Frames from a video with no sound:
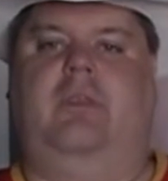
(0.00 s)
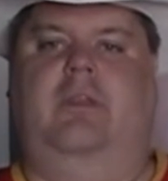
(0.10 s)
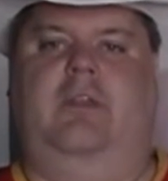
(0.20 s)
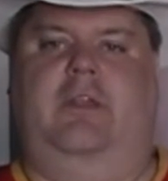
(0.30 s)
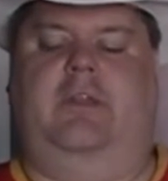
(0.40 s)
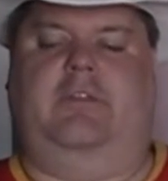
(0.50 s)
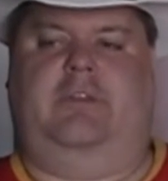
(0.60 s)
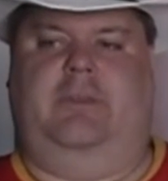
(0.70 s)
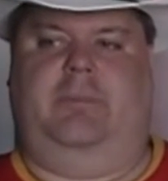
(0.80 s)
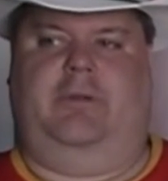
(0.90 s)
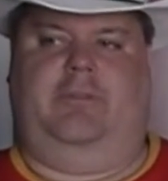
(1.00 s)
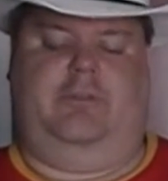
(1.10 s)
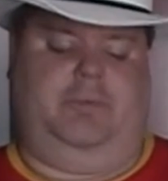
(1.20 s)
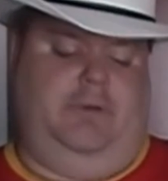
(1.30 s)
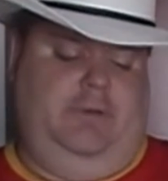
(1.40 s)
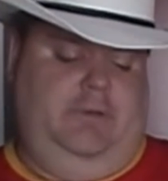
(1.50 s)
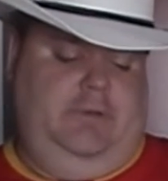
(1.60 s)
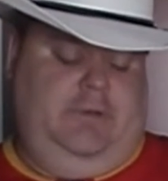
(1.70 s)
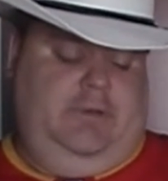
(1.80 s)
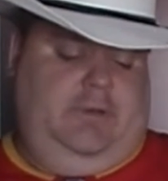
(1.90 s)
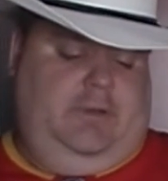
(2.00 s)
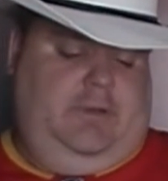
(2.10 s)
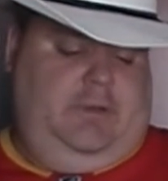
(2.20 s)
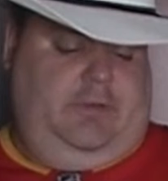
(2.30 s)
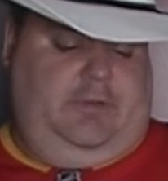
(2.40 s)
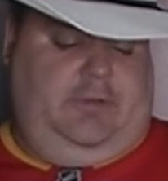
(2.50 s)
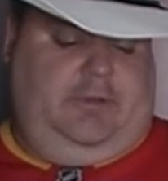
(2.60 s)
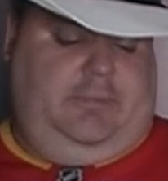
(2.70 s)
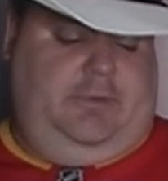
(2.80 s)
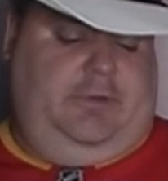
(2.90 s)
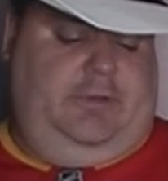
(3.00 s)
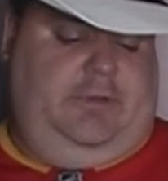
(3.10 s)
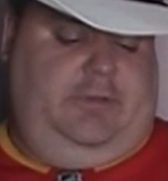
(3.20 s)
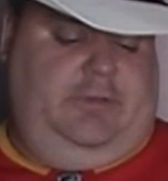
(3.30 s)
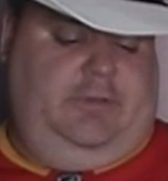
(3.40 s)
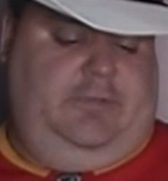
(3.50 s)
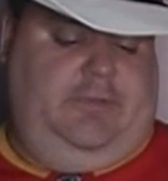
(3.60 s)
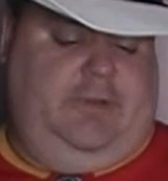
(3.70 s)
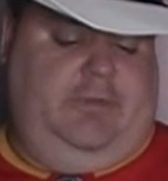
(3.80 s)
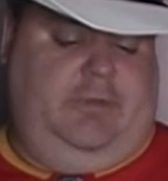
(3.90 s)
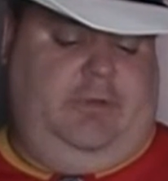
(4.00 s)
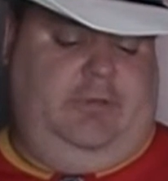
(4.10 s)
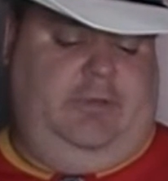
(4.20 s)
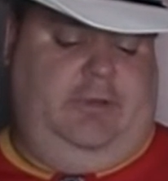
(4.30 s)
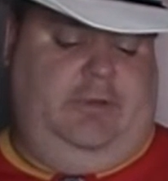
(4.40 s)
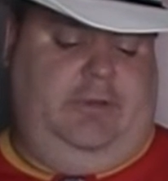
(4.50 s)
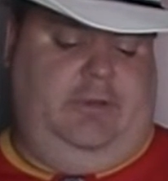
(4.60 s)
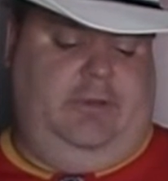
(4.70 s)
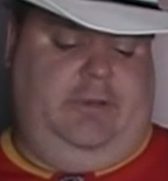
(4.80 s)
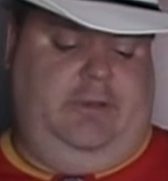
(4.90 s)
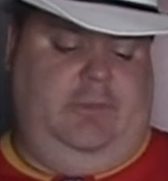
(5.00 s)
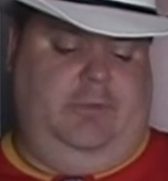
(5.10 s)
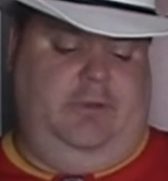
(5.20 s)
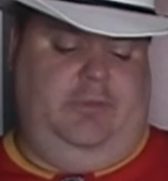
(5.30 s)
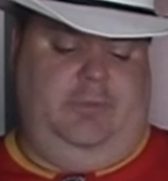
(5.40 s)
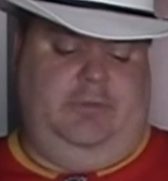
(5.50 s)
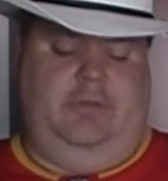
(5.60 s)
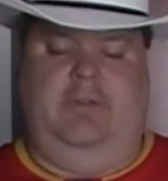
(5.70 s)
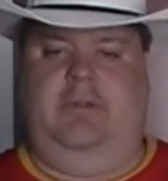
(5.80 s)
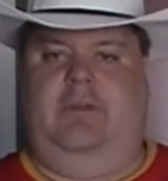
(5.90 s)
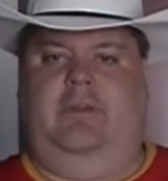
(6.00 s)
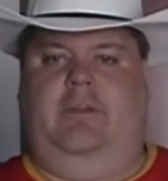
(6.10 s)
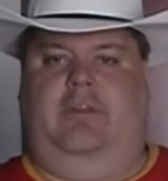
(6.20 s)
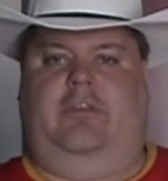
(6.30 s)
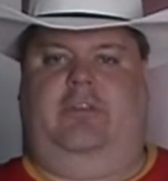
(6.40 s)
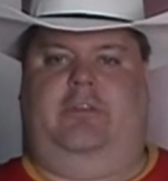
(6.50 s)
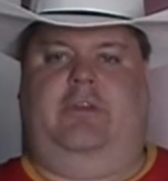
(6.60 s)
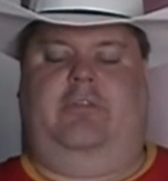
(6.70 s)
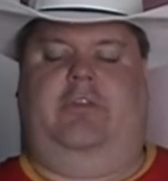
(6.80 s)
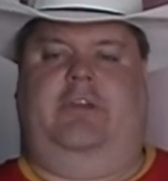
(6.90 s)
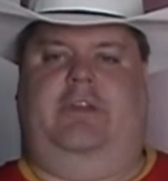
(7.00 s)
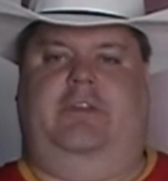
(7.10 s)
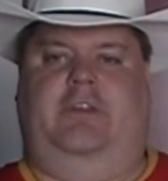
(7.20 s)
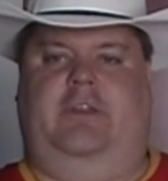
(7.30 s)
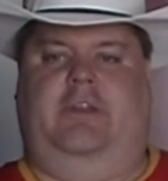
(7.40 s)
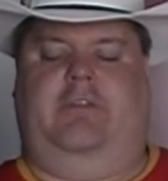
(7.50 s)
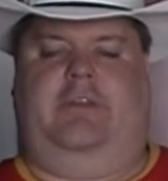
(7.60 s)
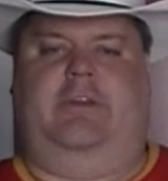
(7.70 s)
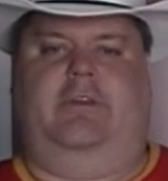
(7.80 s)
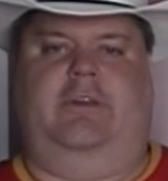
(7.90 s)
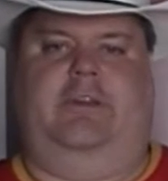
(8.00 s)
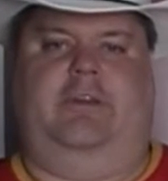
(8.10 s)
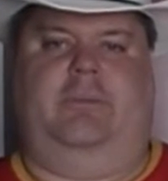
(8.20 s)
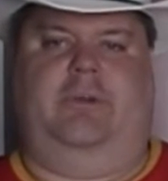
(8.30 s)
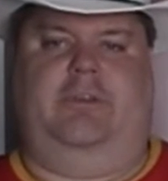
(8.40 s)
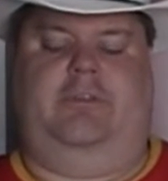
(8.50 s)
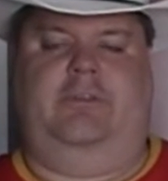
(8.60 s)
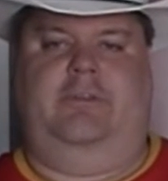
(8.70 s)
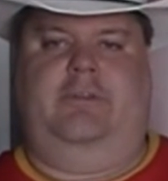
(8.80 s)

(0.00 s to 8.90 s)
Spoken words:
And then that's the Buffaloes part. And it also talks about, in 1965, the crosstown Calgary Cowboys, which this is a different identity of the Calgary Cowboys.